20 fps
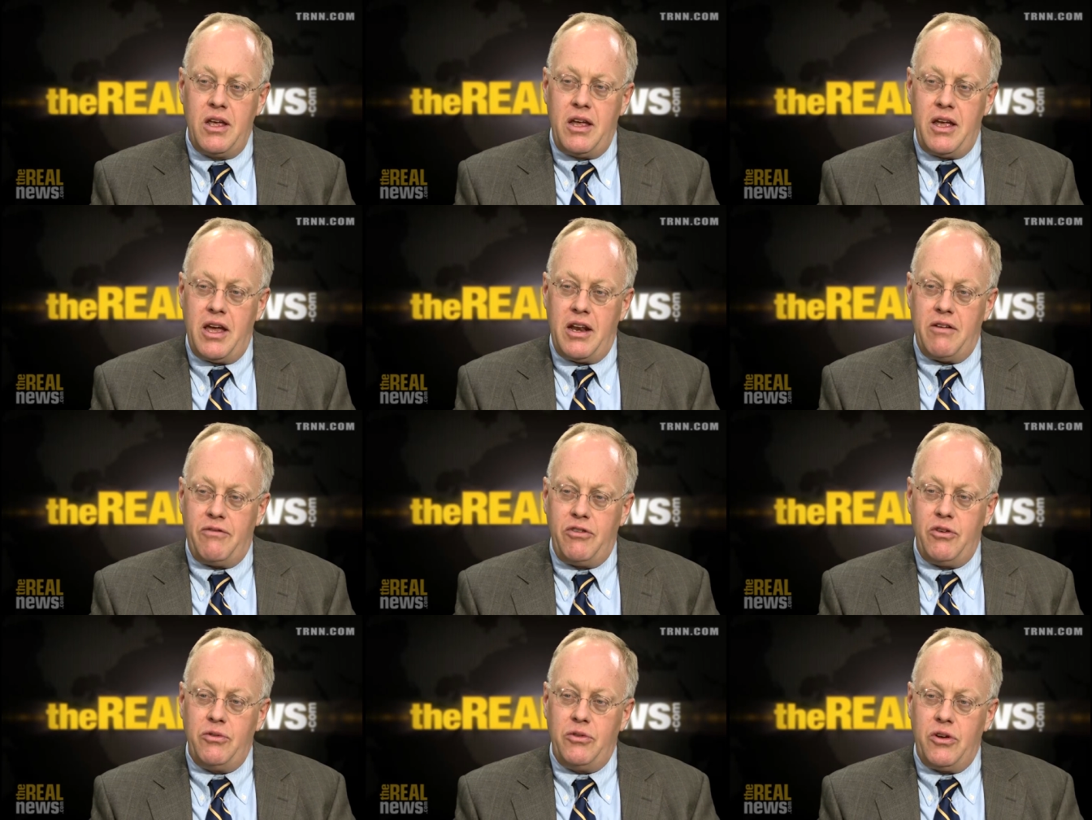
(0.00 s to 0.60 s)
And
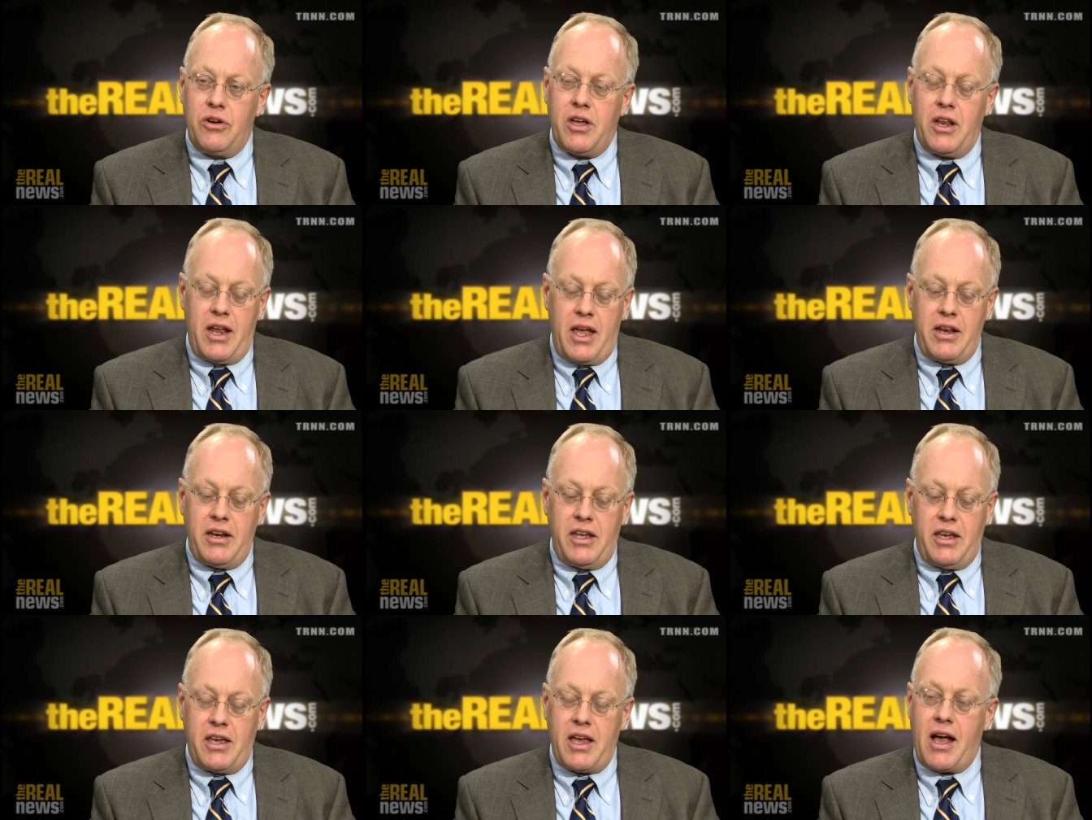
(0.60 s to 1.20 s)
if you look at
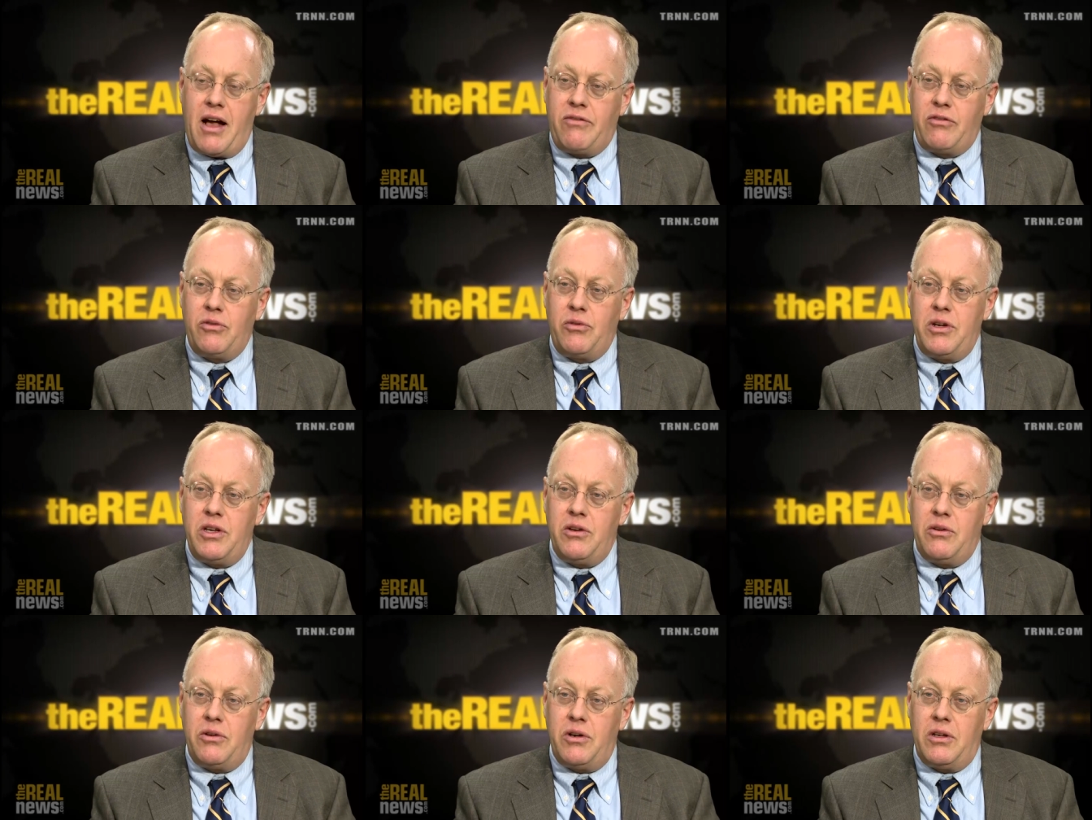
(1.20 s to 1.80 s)
any
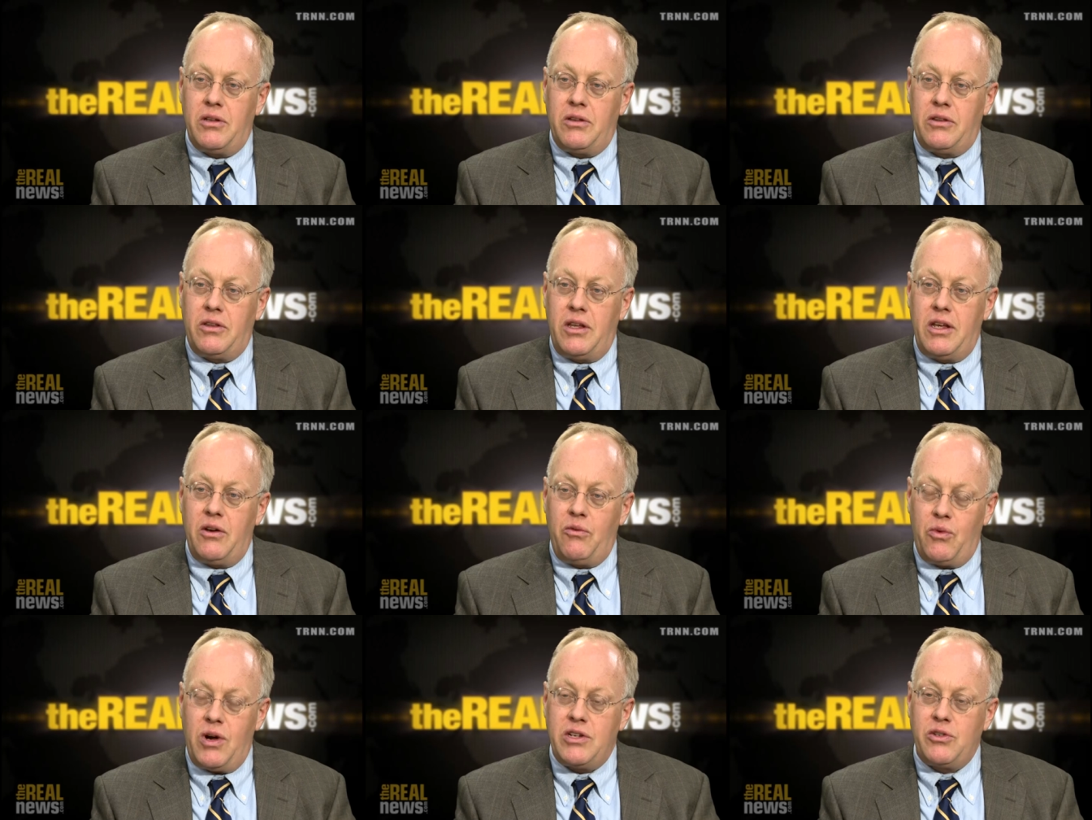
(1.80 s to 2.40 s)
cavalry unit
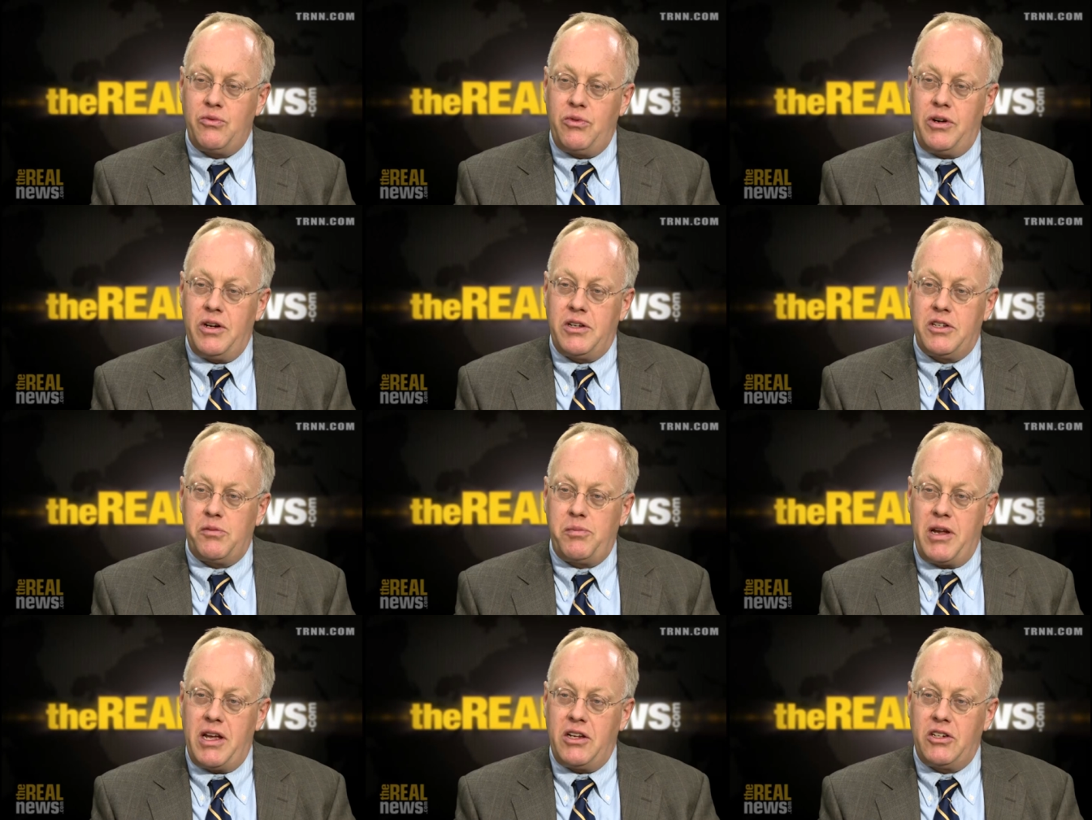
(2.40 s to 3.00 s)
in westward
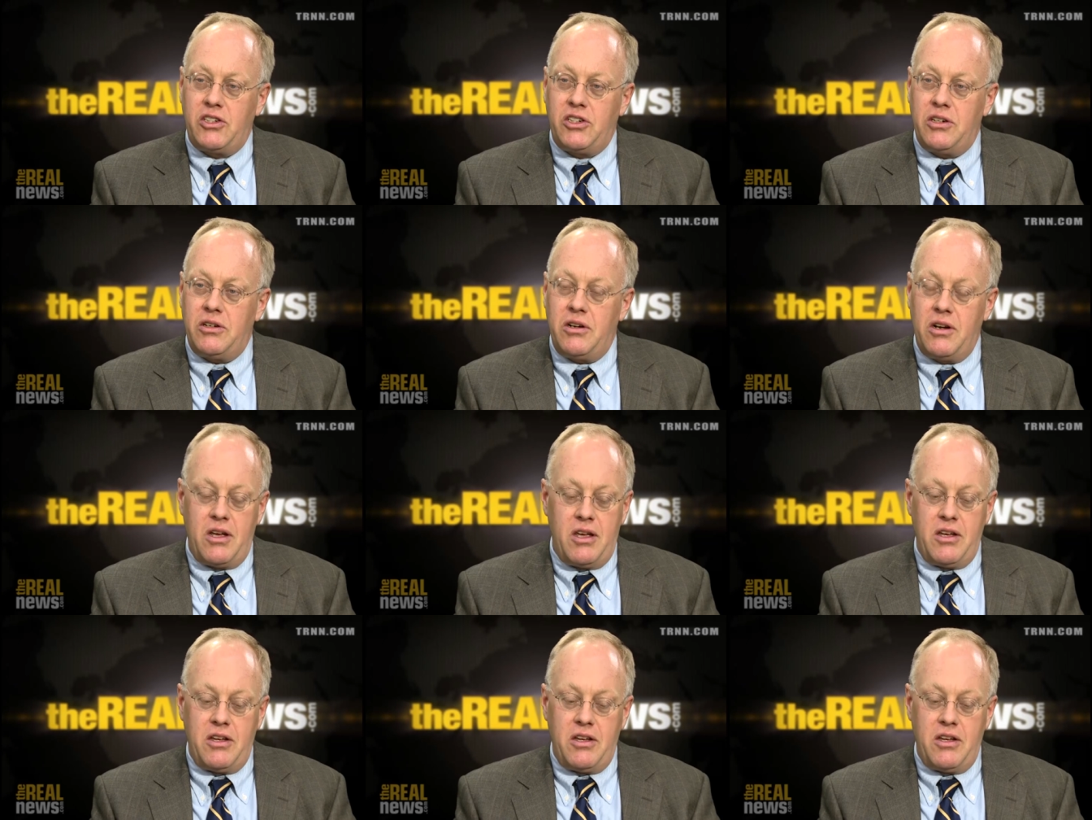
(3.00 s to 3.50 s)
expansion,